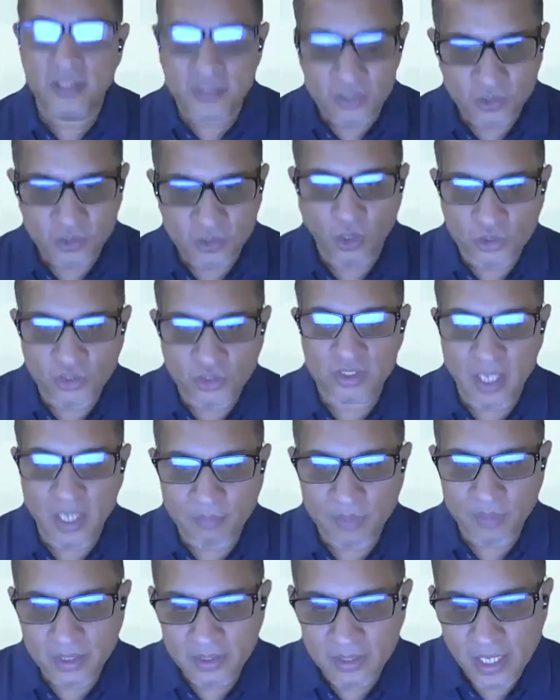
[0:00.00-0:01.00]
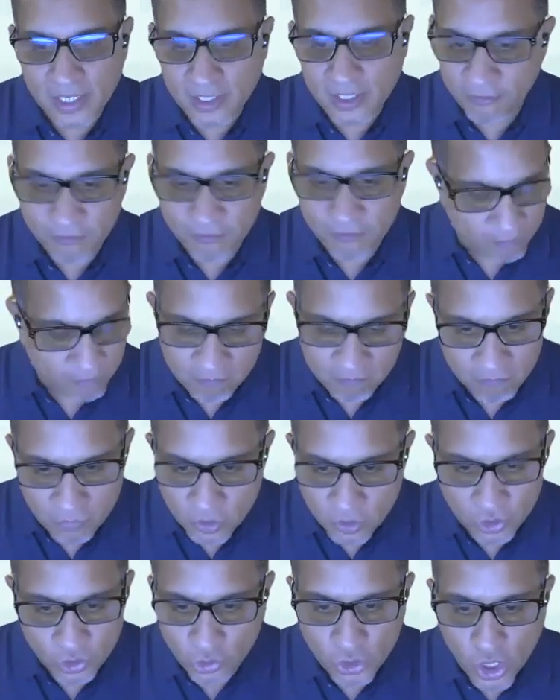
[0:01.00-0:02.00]
This is also something that, if
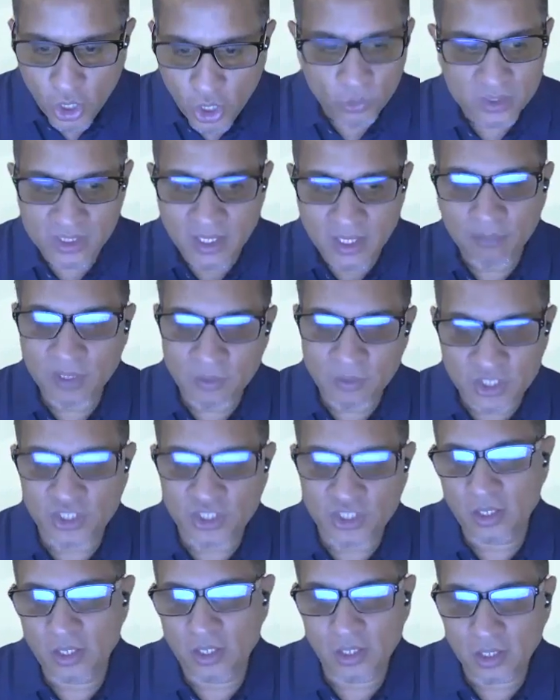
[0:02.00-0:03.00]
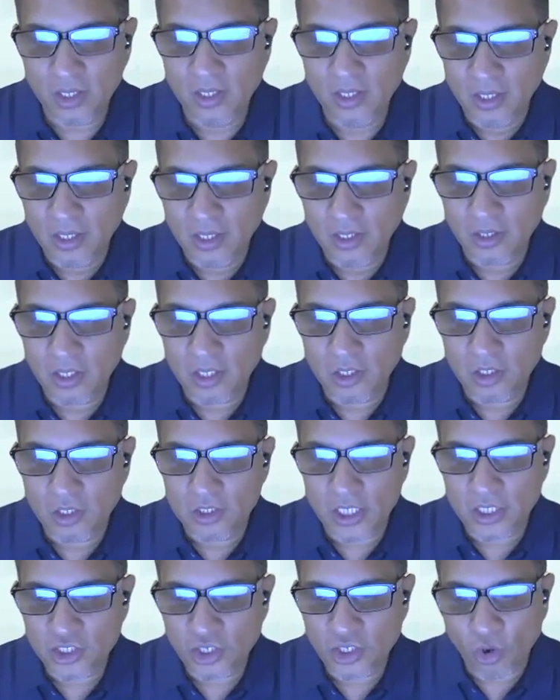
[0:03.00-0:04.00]
you know something which
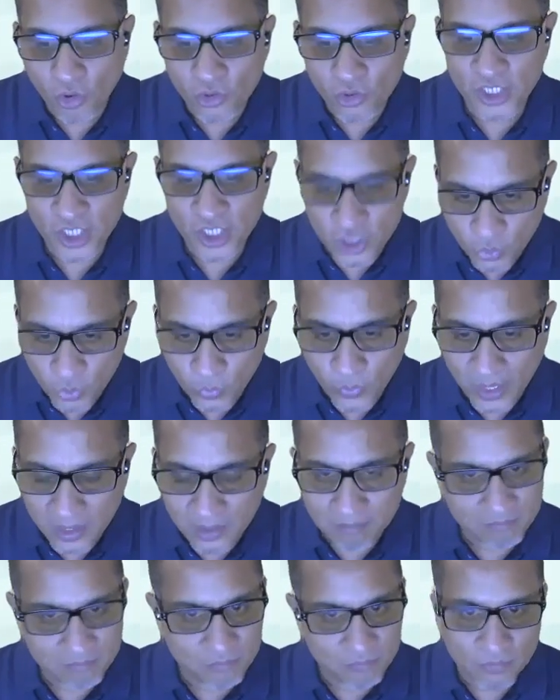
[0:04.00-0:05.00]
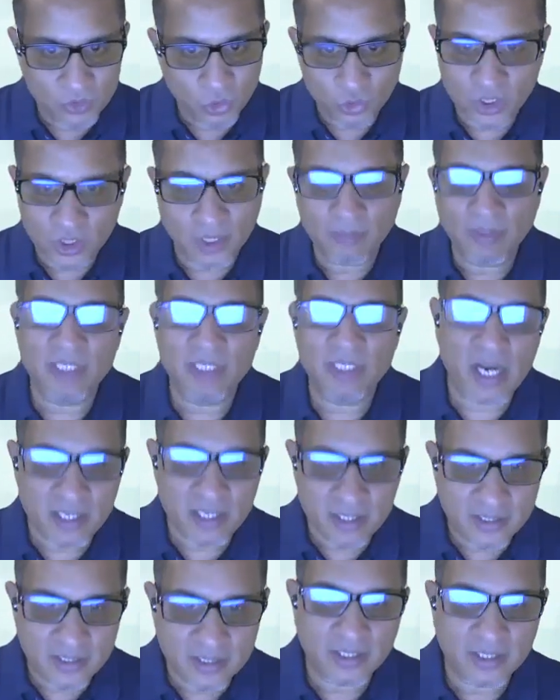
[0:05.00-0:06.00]
that you're already doing, those are the best
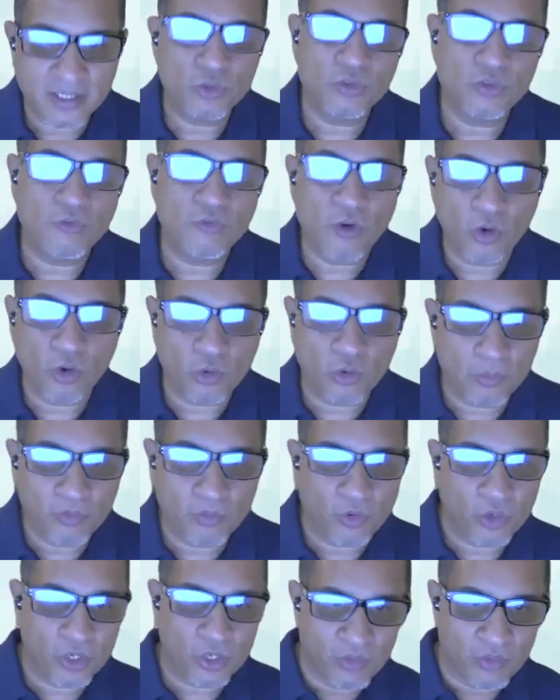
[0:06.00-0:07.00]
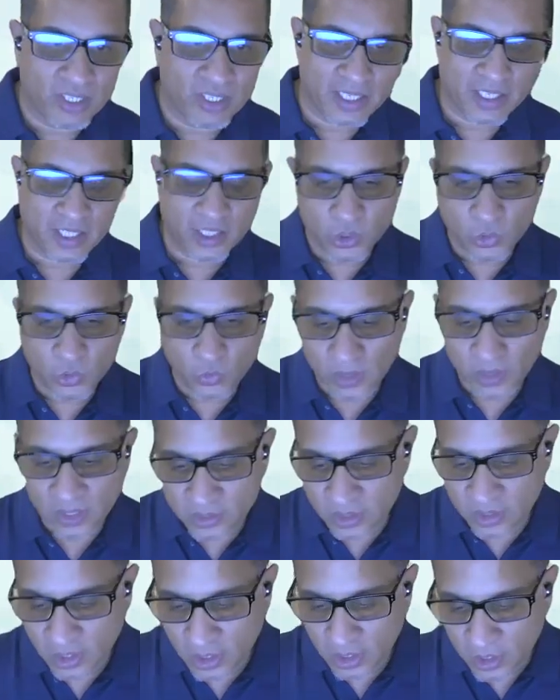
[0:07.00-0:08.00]
practices that you need to follow before even getting
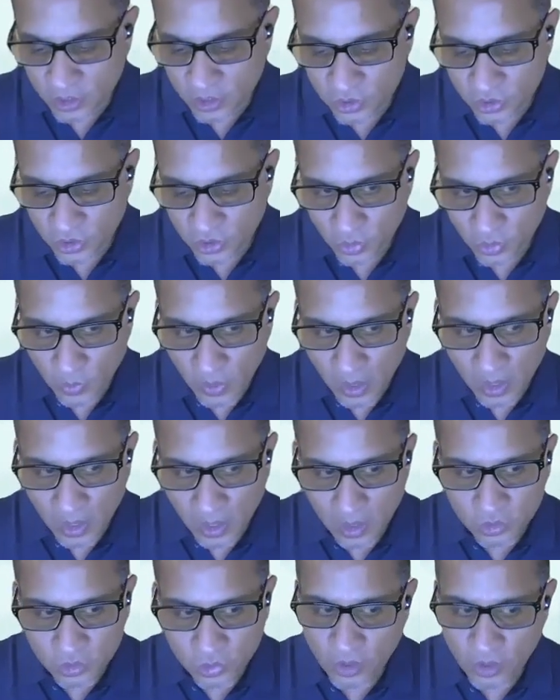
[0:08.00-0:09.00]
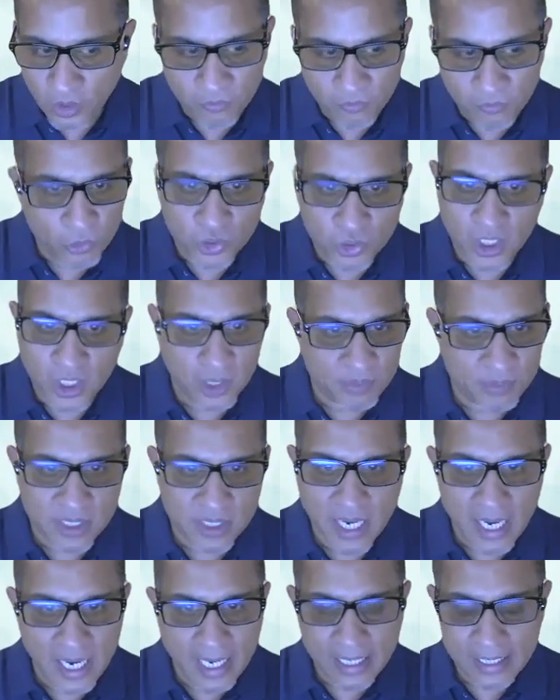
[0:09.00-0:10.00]
to us. So those are a few
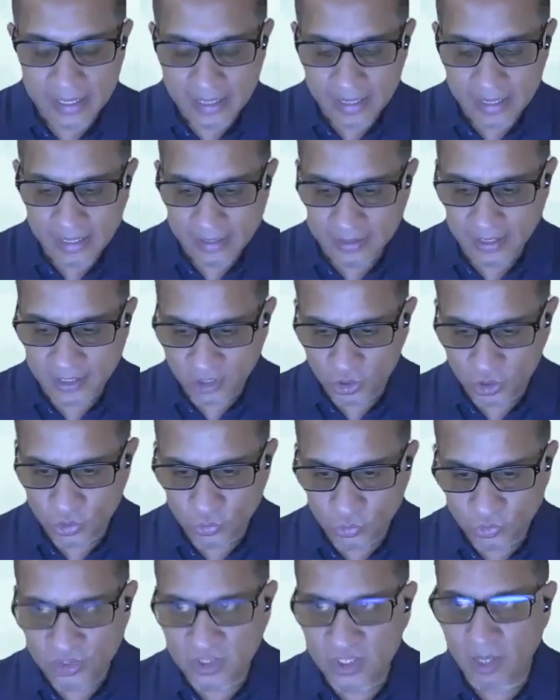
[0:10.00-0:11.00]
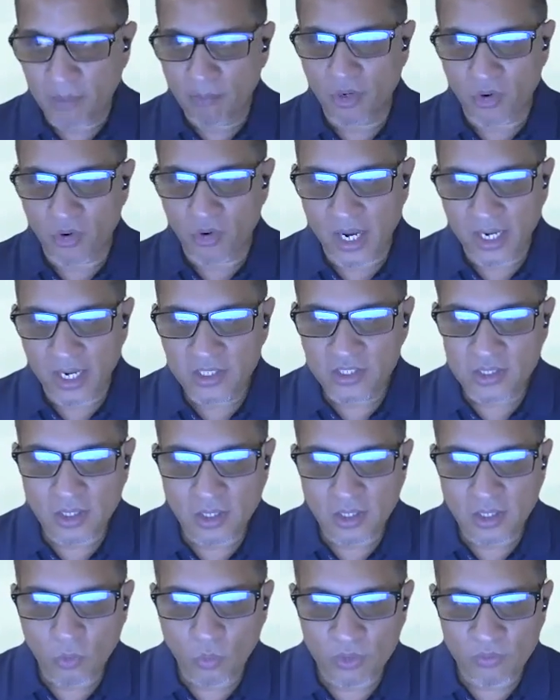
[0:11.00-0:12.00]
tips. And just to
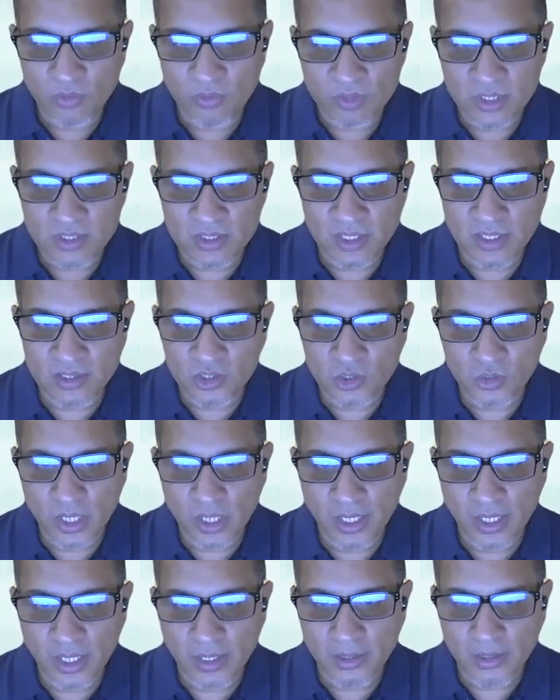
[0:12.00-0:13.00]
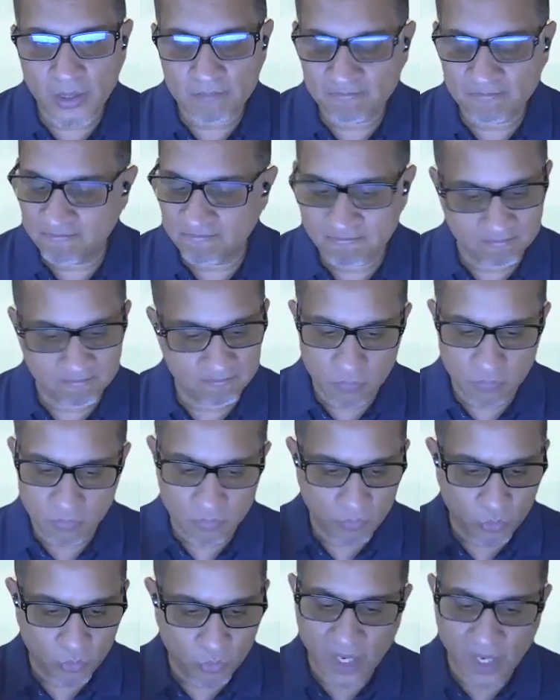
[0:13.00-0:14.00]
summarize what we've discussed today:
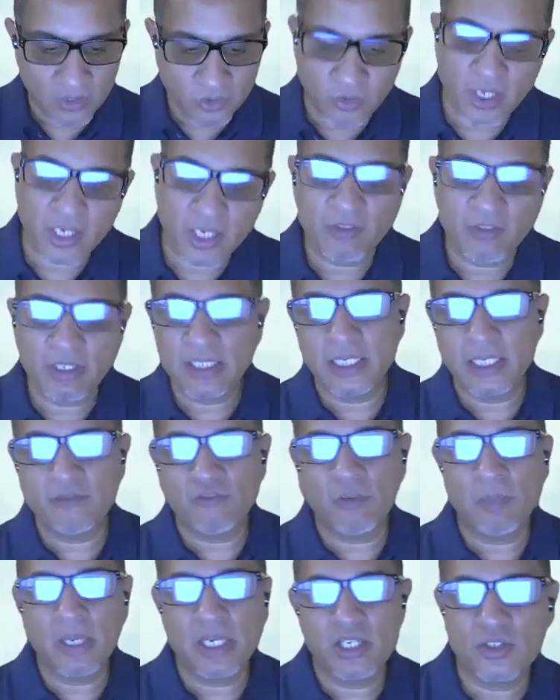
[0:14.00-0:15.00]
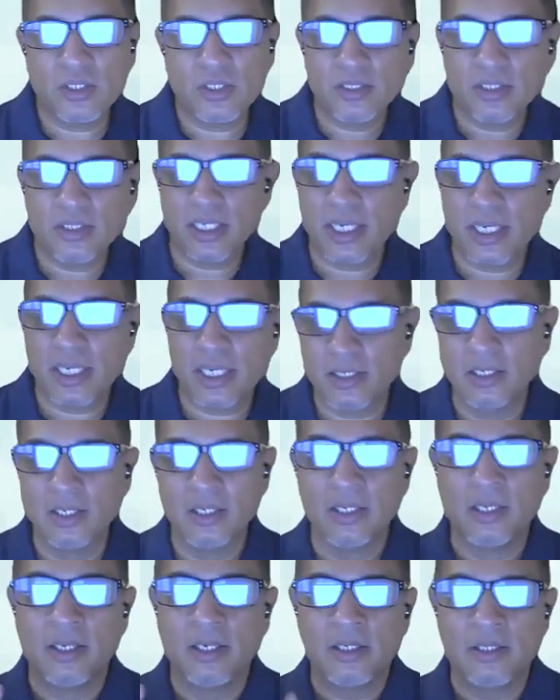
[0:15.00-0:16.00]
provide the relevant information in the ticket,
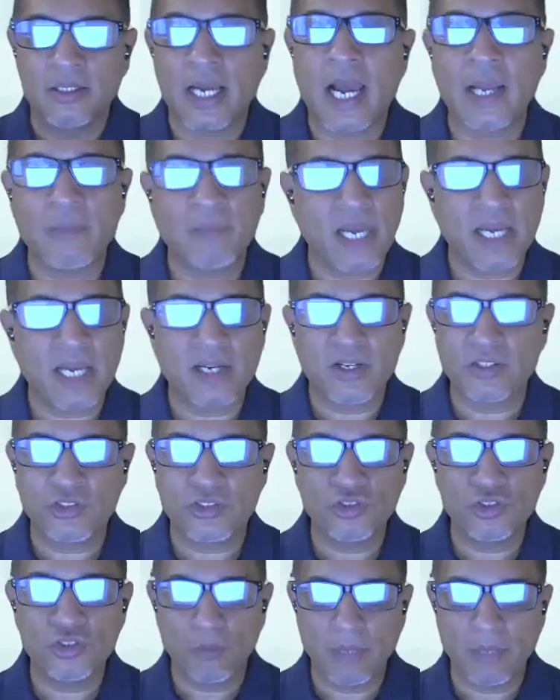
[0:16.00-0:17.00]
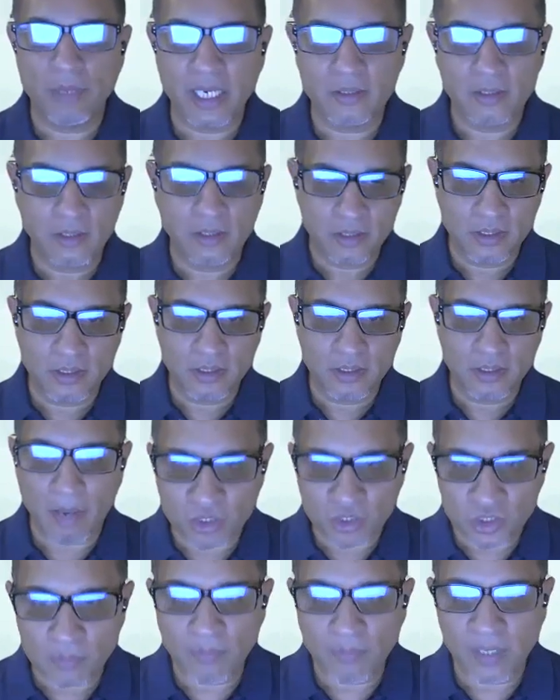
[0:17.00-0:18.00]
the IP address, domain, the
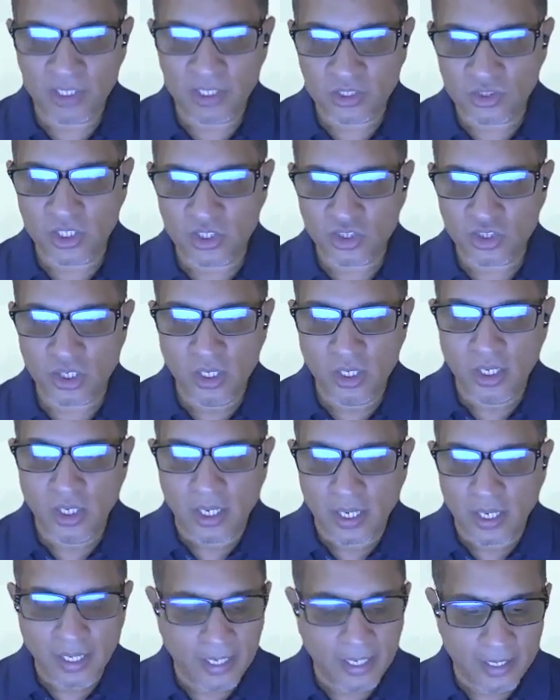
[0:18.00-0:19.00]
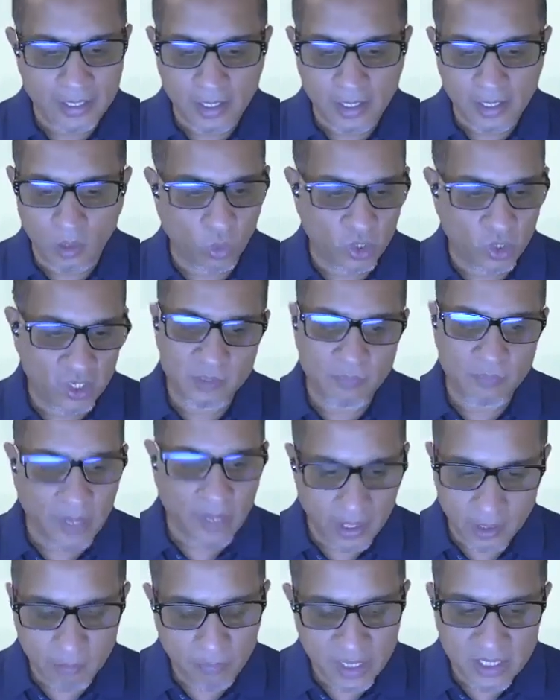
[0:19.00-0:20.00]
bounce message, and what has
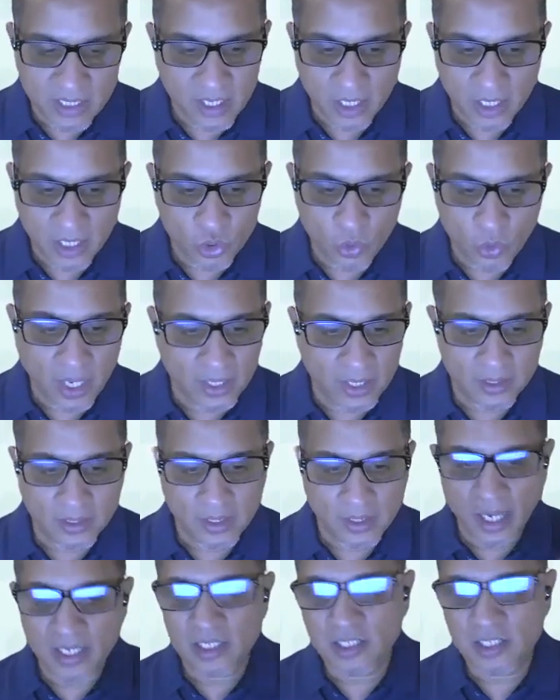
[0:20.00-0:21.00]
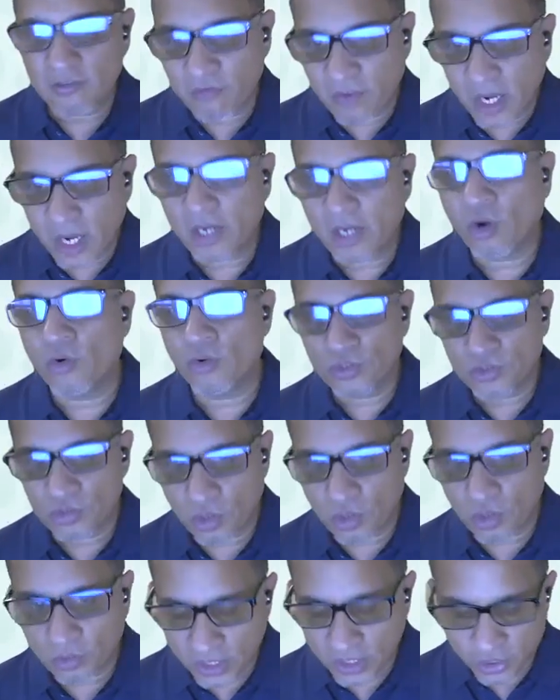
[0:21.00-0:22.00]
been done to either identify or
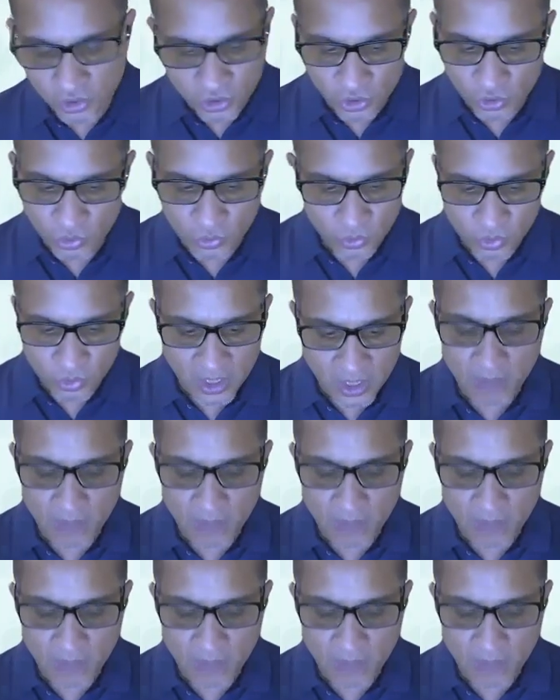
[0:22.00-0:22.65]
resolve the issue.